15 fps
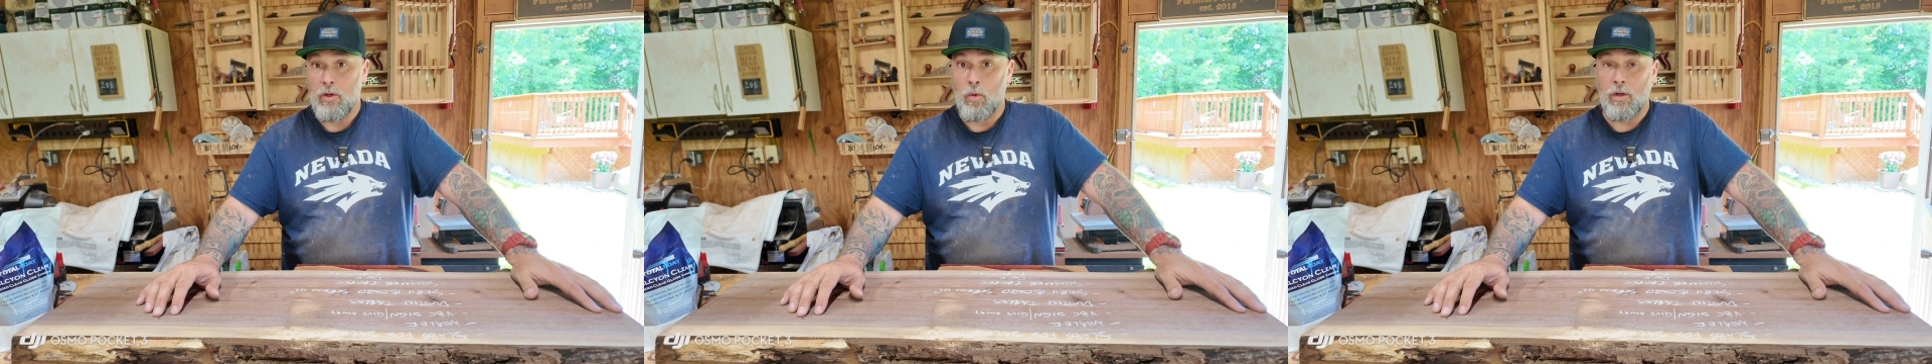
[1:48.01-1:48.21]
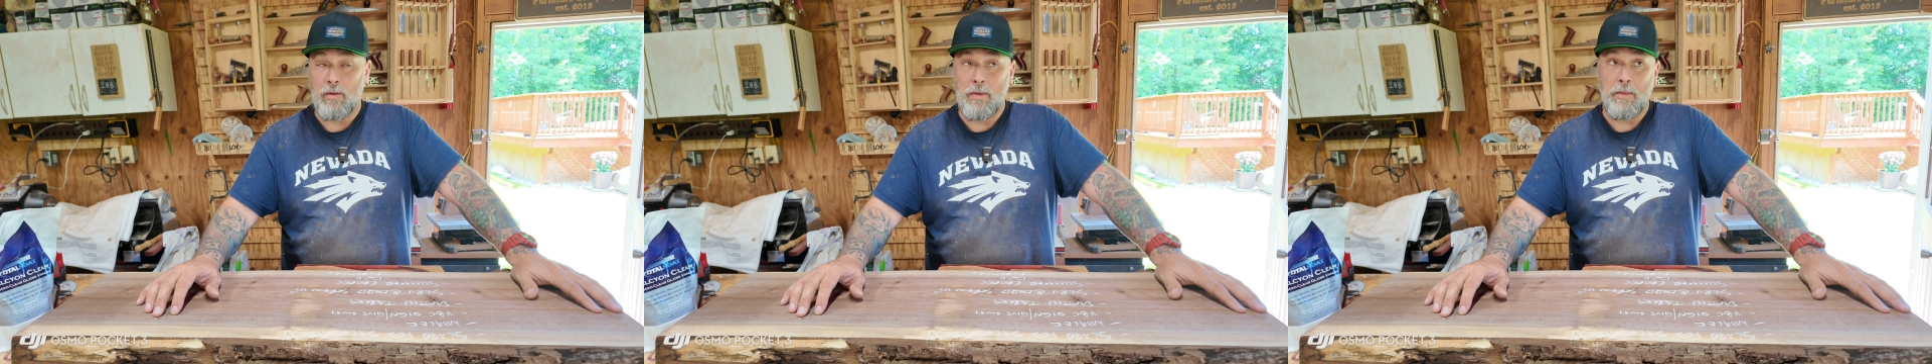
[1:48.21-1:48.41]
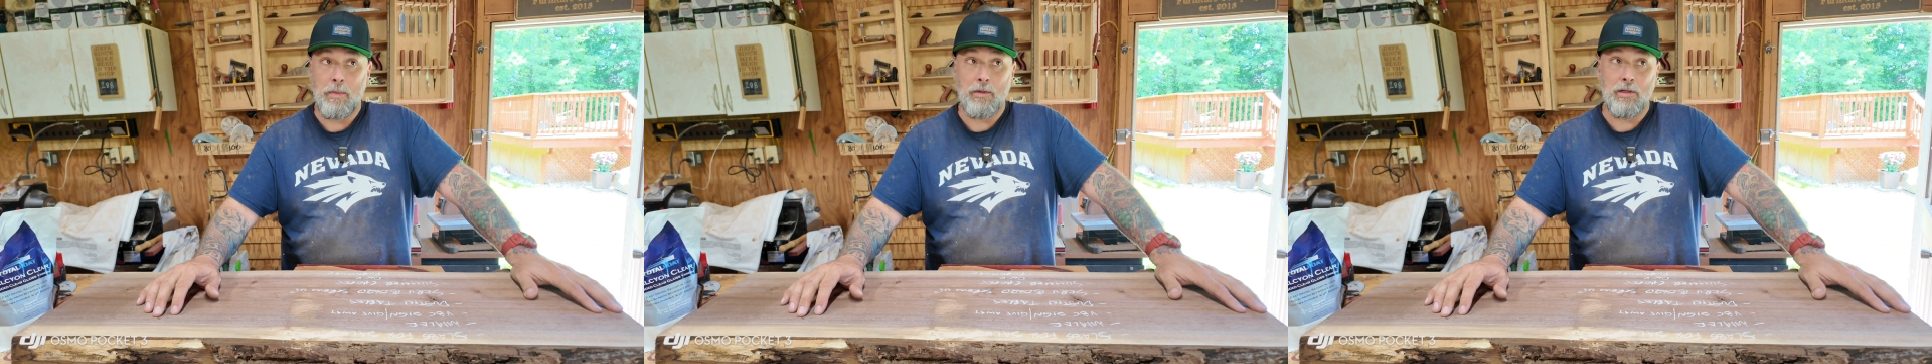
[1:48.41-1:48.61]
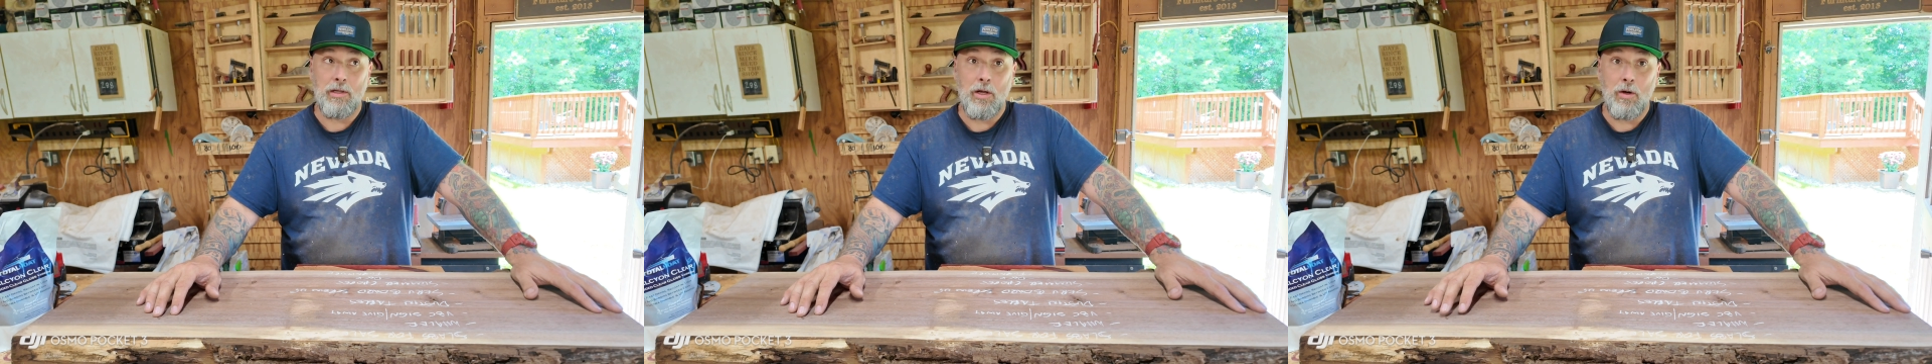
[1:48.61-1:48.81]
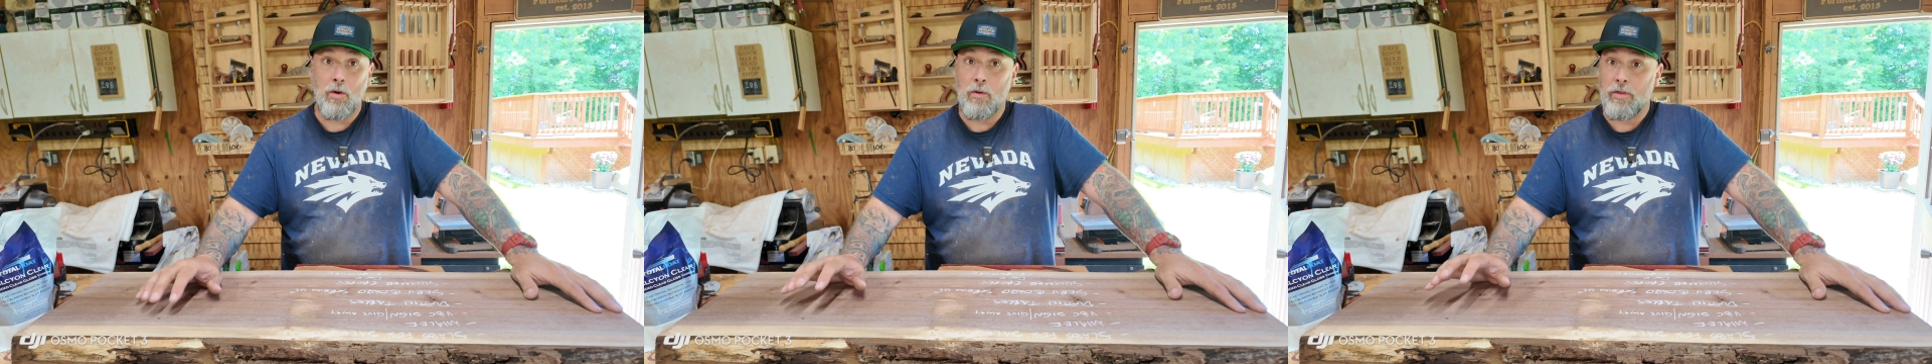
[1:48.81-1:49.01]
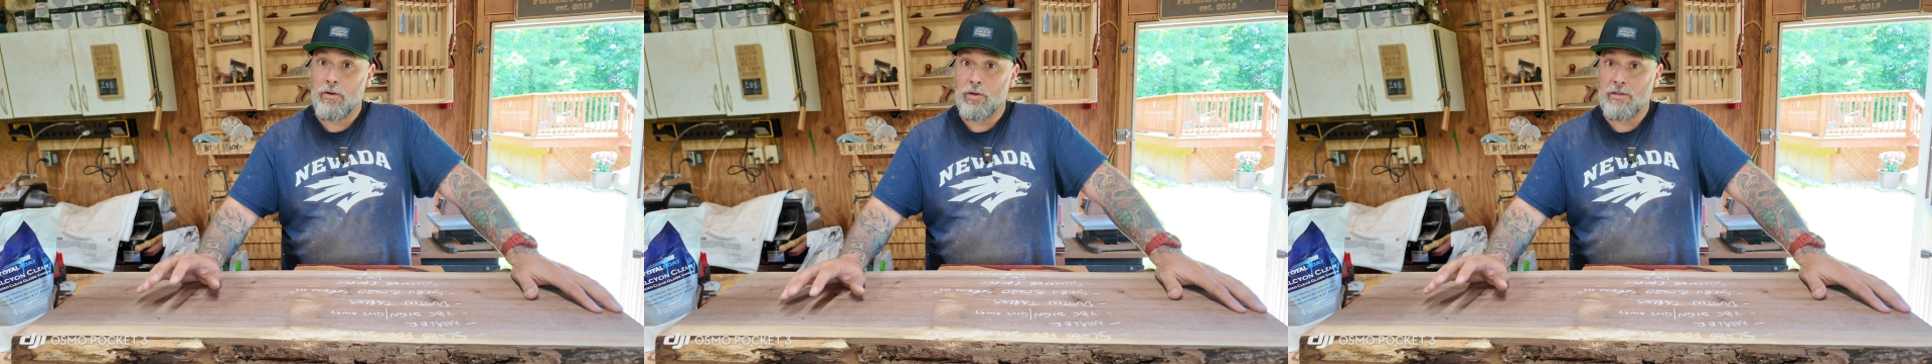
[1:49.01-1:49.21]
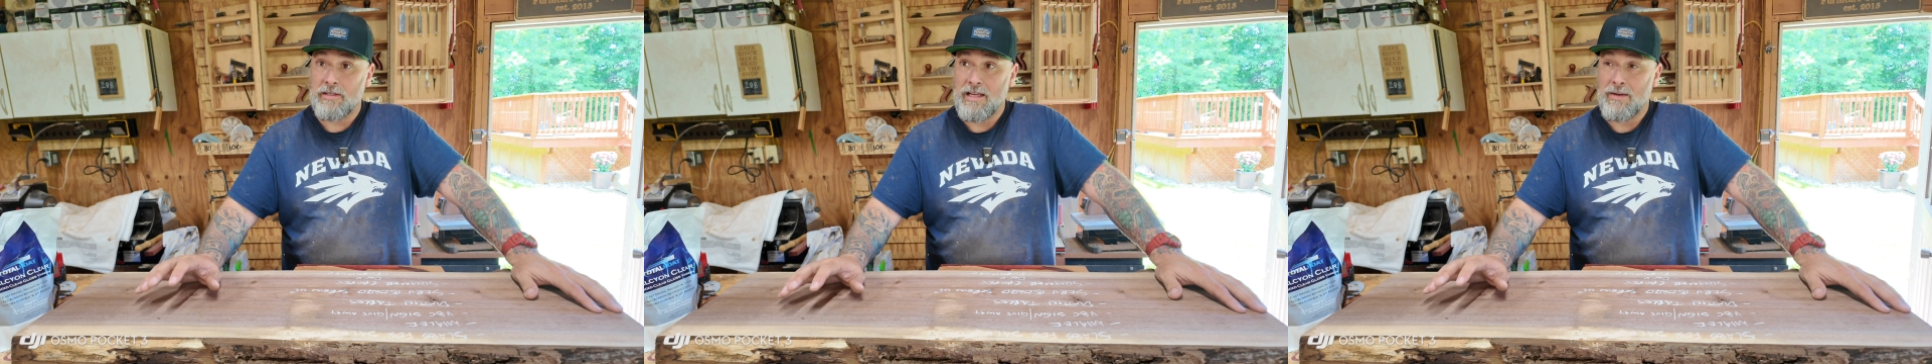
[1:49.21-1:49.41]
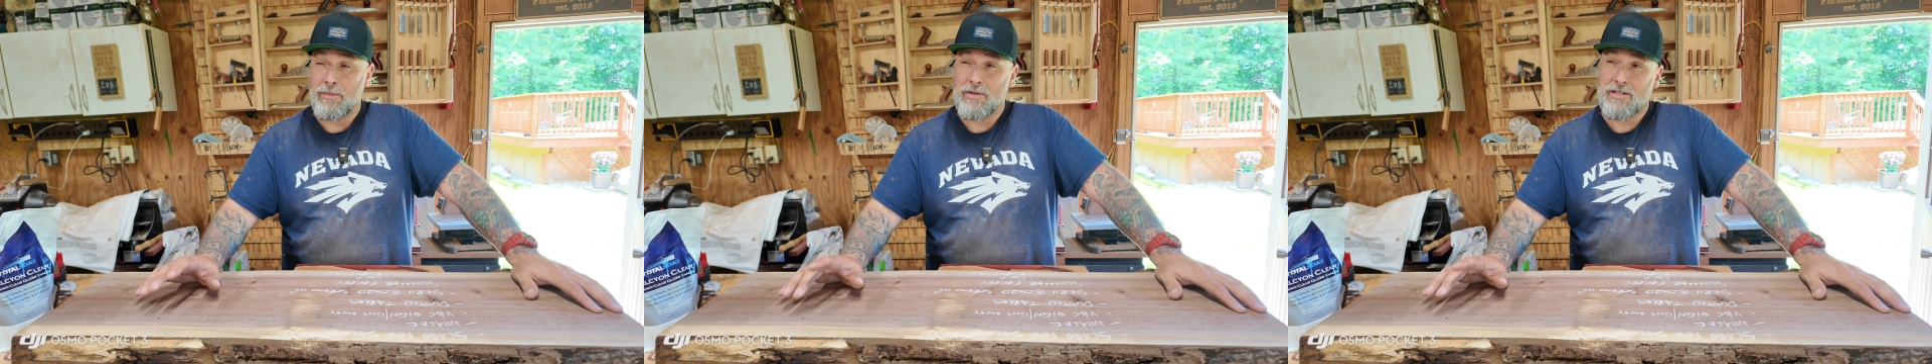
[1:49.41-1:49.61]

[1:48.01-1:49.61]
You want it to be below 13%,